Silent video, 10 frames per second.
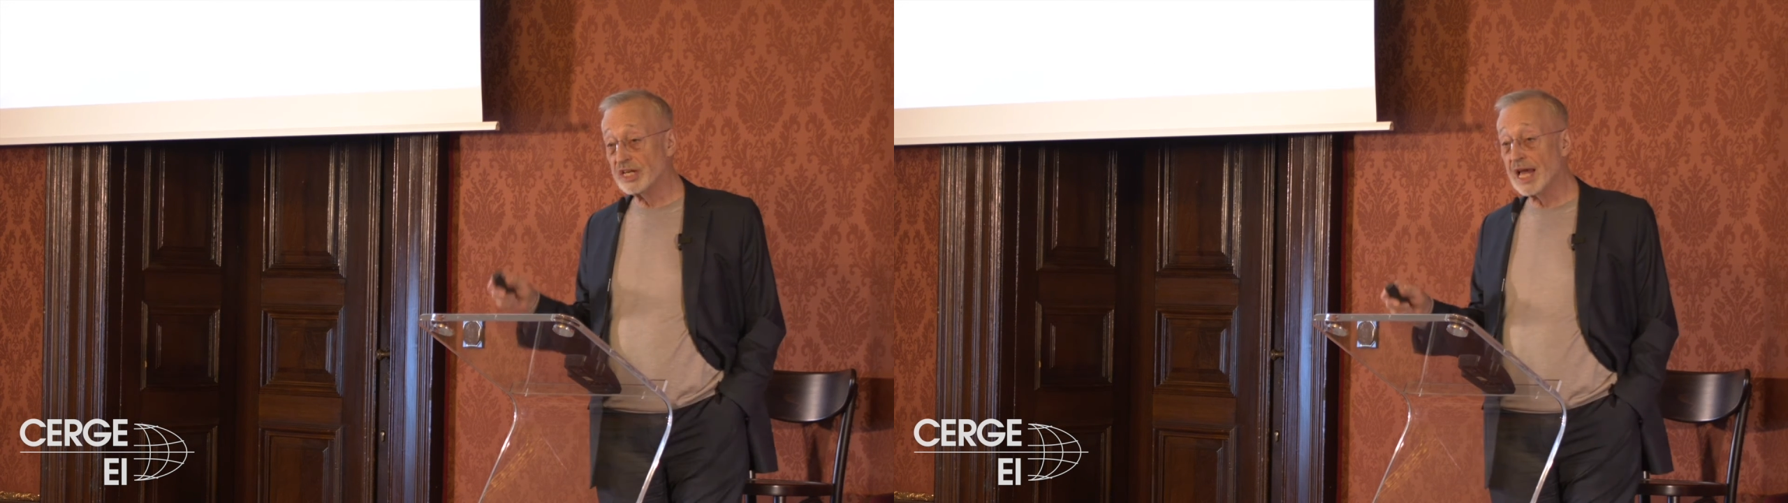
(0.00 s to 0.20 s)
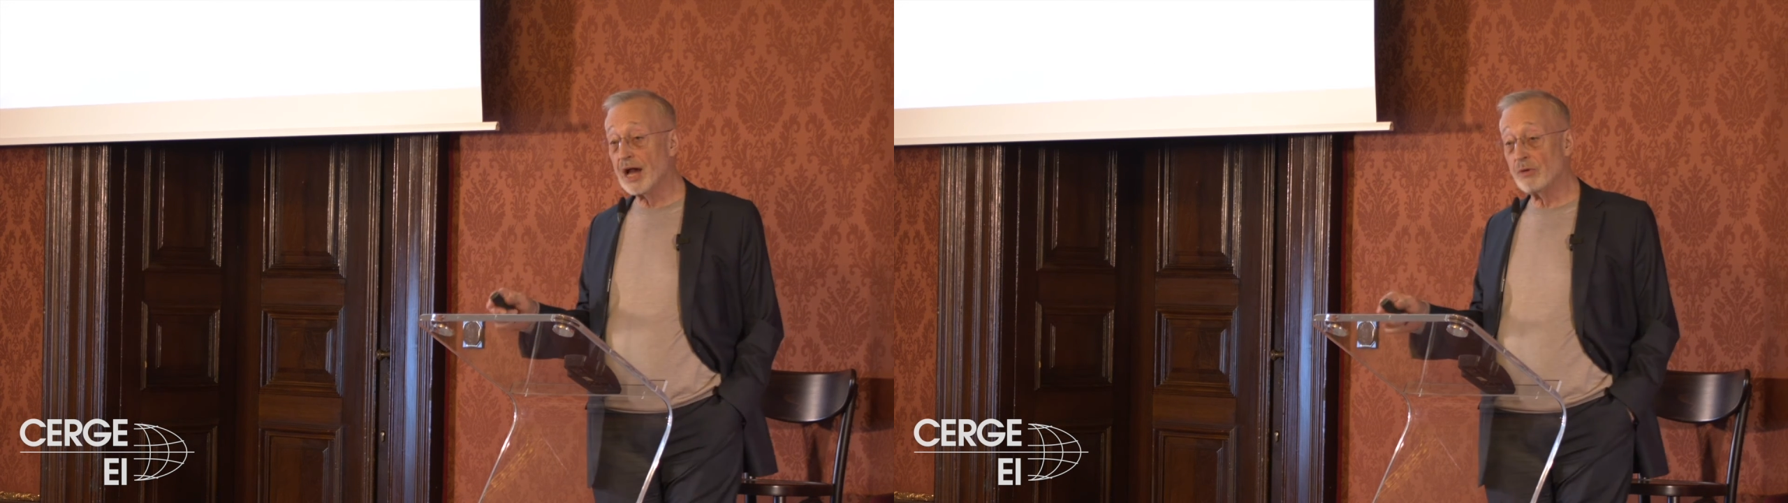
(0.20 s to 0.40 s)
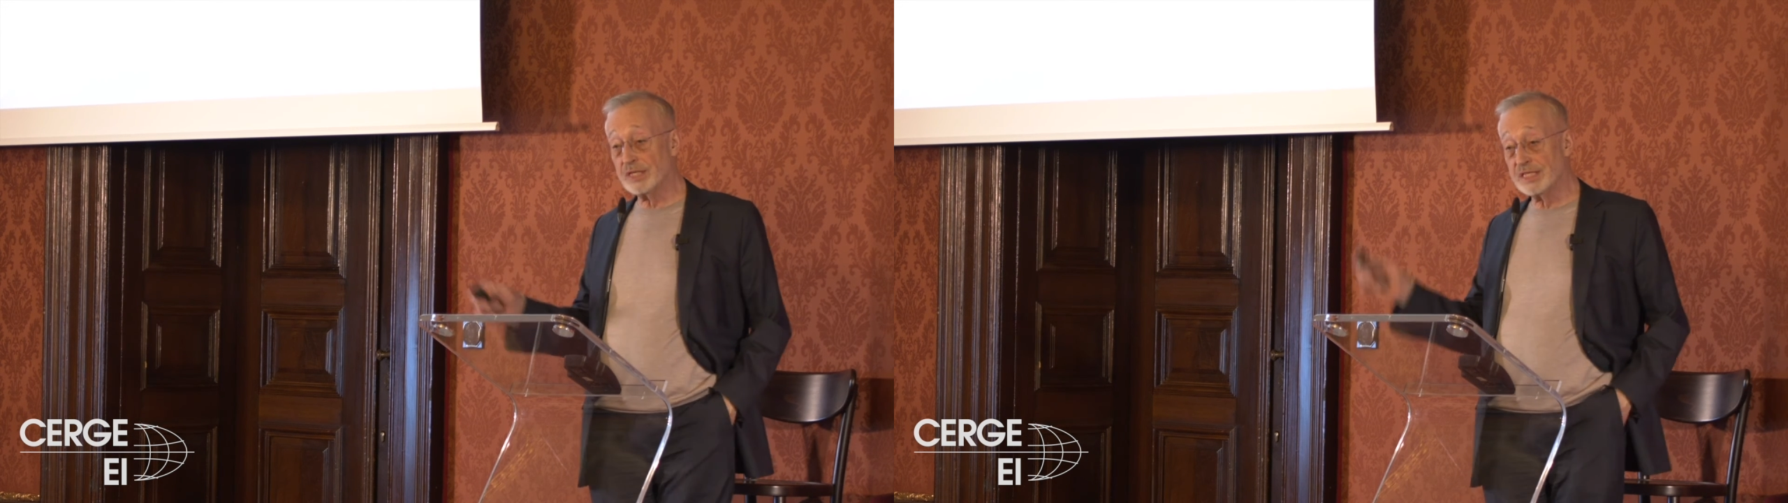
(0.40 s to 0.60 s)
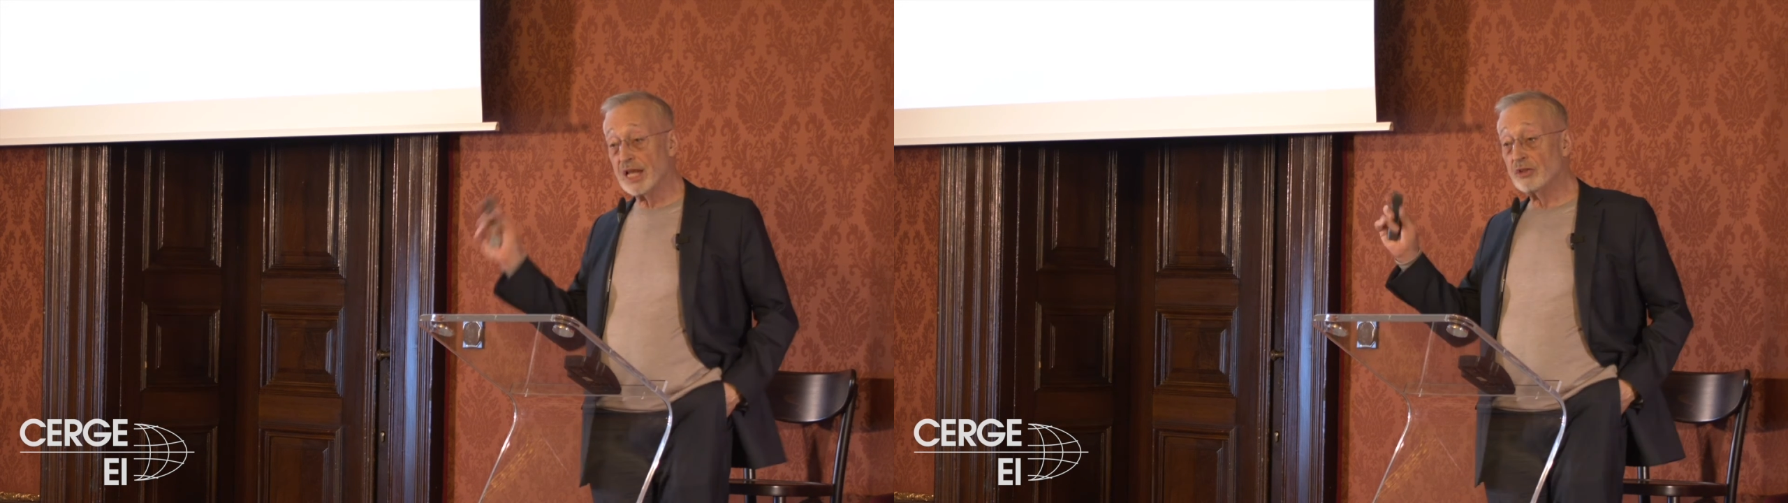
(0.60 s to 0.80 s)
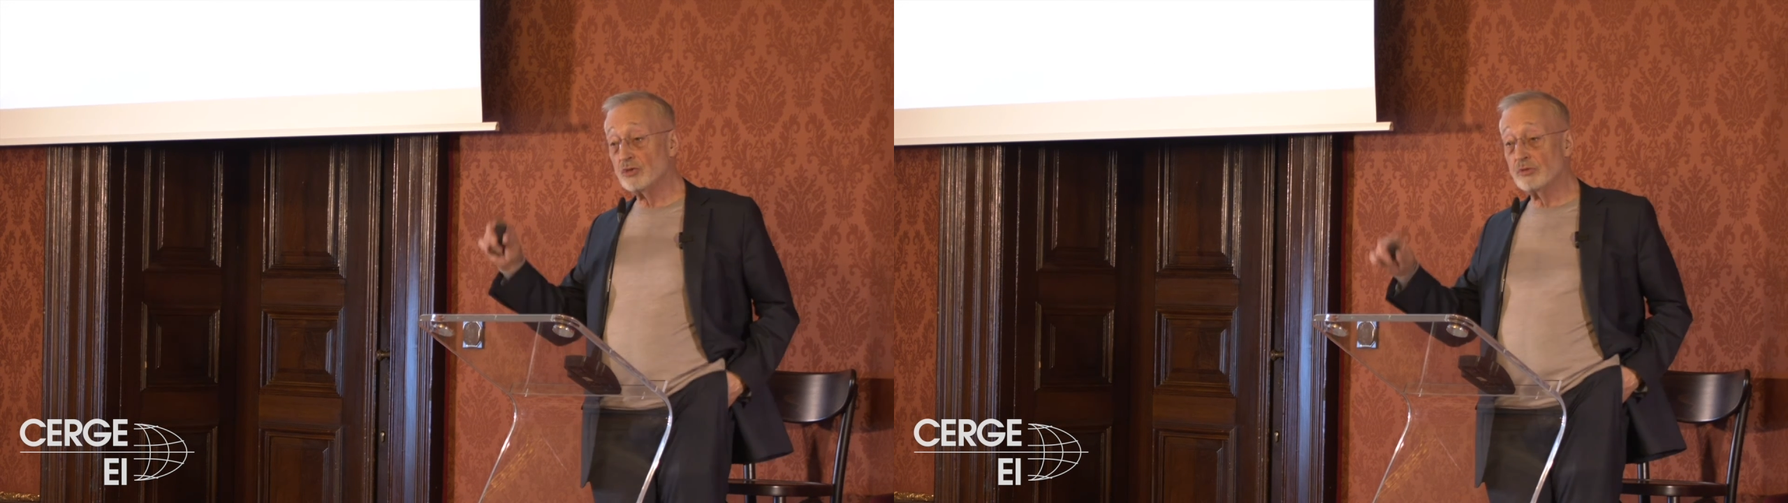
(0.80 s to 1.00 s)
now and
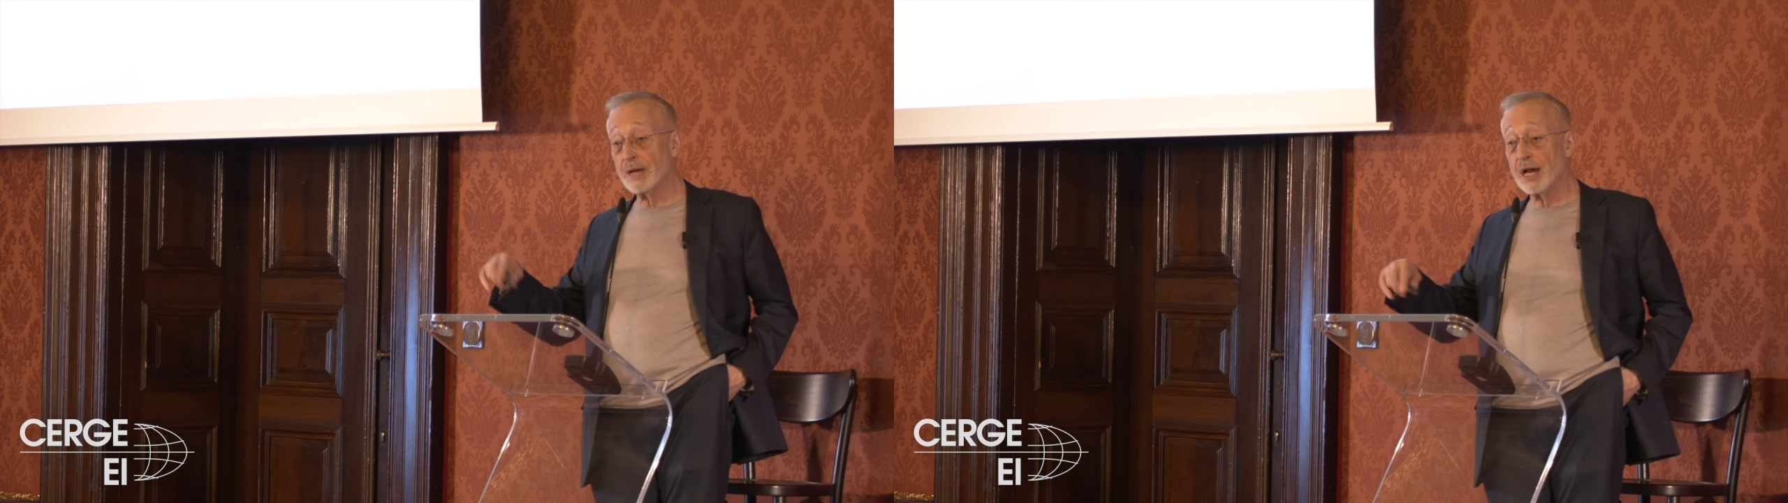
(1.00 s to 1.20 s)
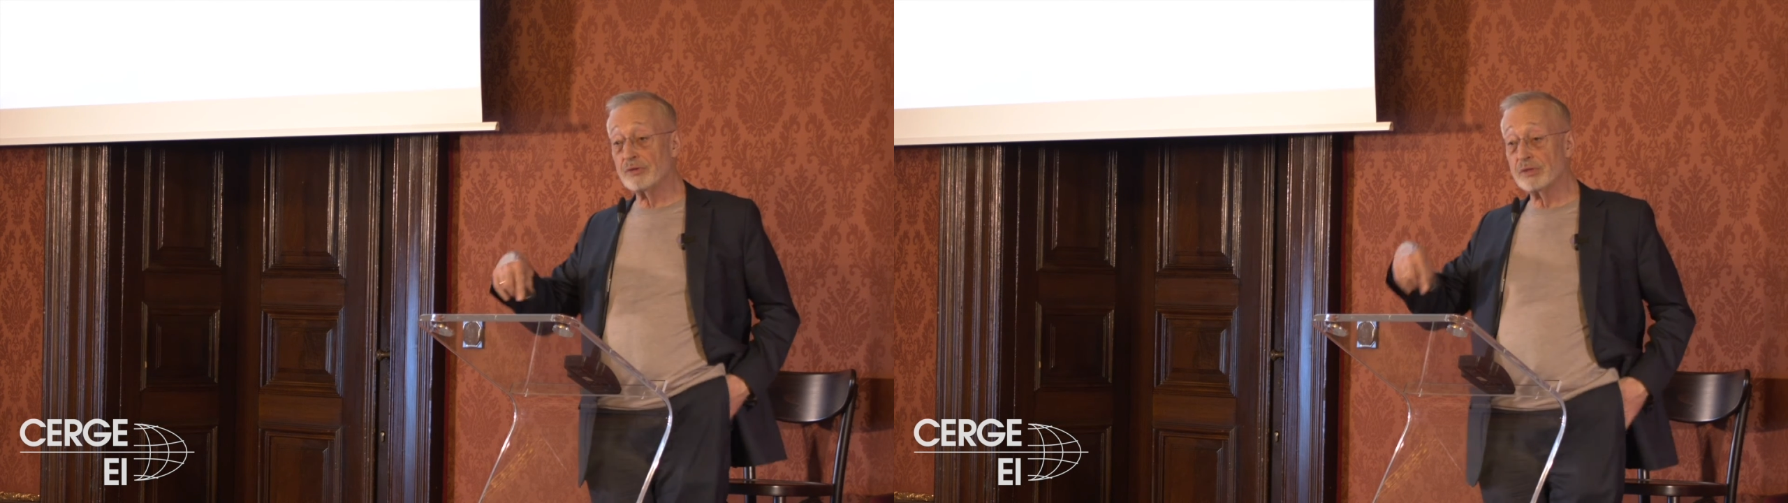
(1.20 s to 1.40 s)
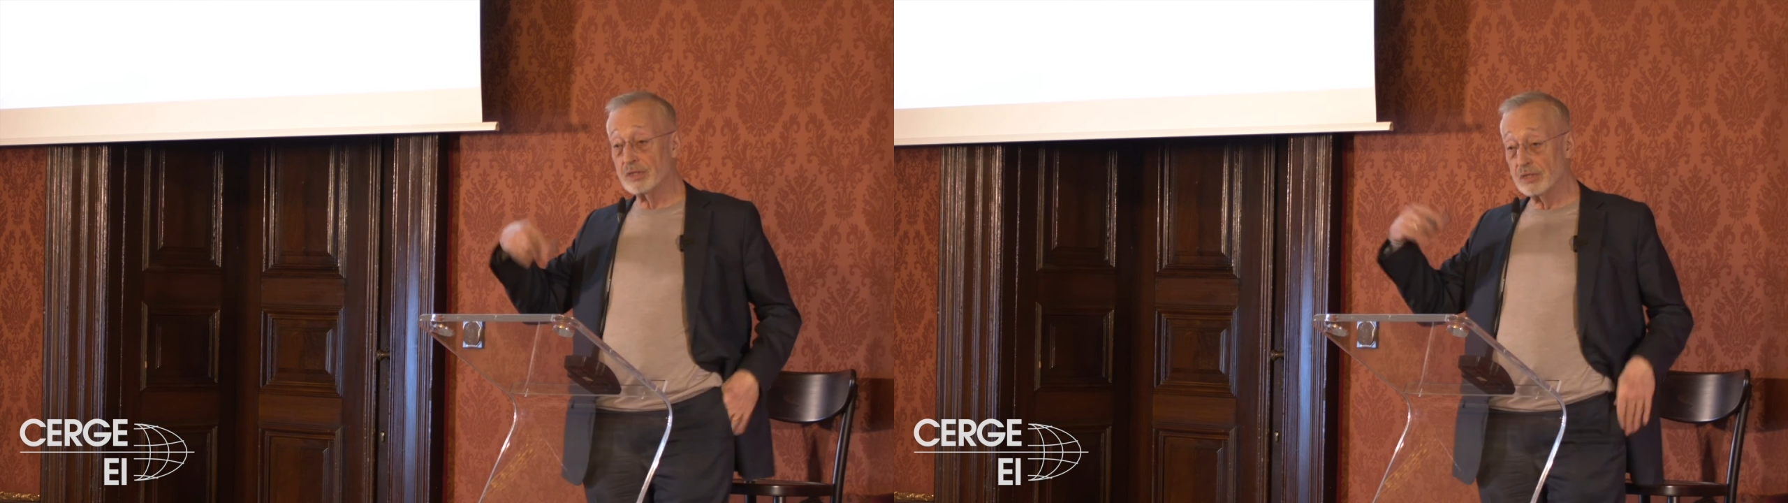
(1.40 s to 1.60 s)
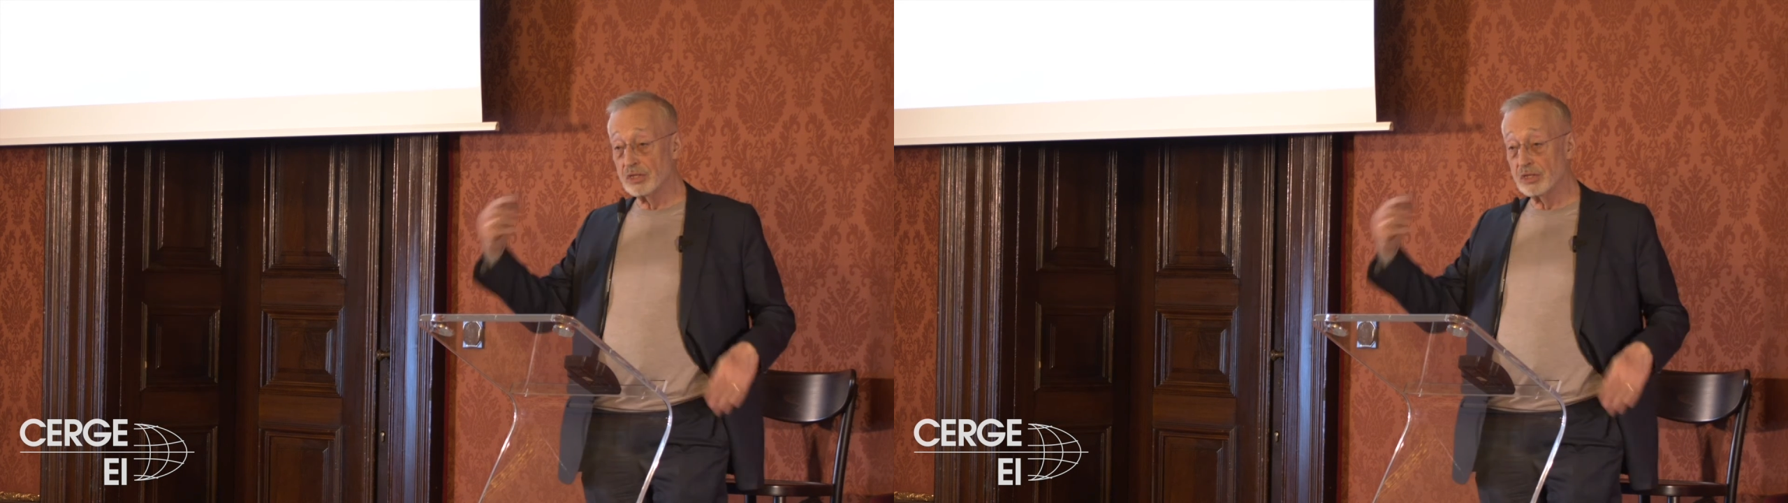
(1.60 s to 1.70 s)
tell you about